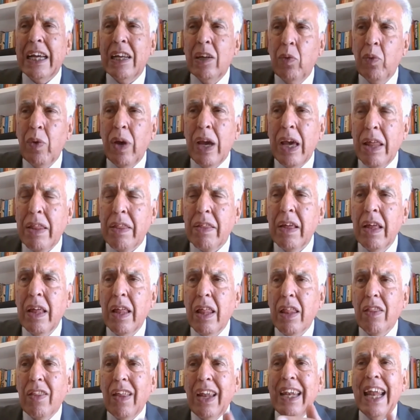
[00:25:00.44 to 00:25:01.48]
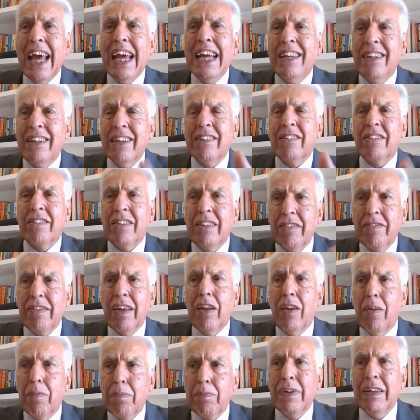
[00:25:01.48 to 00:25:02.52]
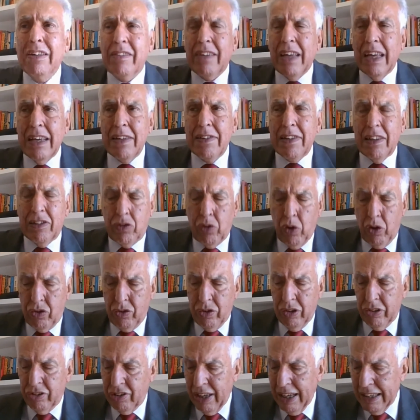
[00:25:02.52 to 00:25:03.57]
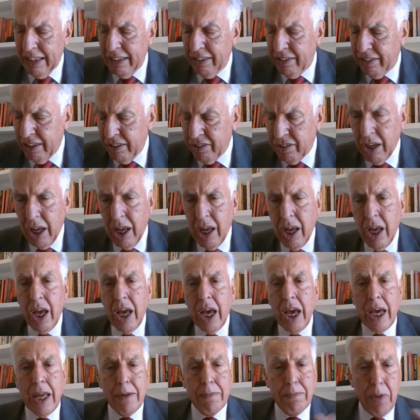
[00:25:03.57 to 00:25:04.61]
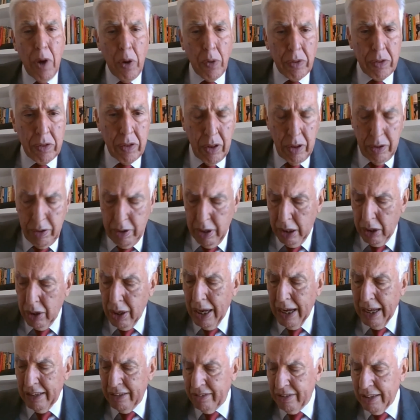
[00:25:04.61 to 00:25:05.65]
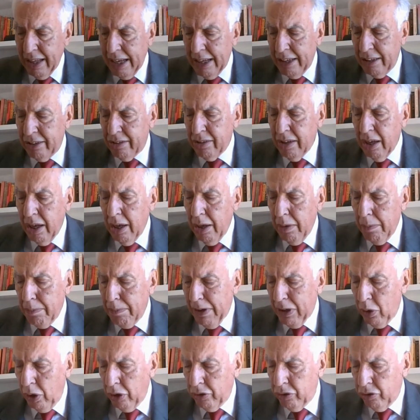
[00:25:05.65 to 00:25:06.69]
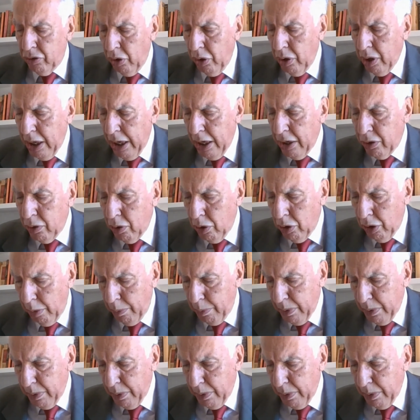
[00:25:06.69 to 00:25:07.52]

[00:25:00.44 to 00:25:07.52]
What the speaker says: with the latest developments in the social sciences in both the United States, but also in Europe.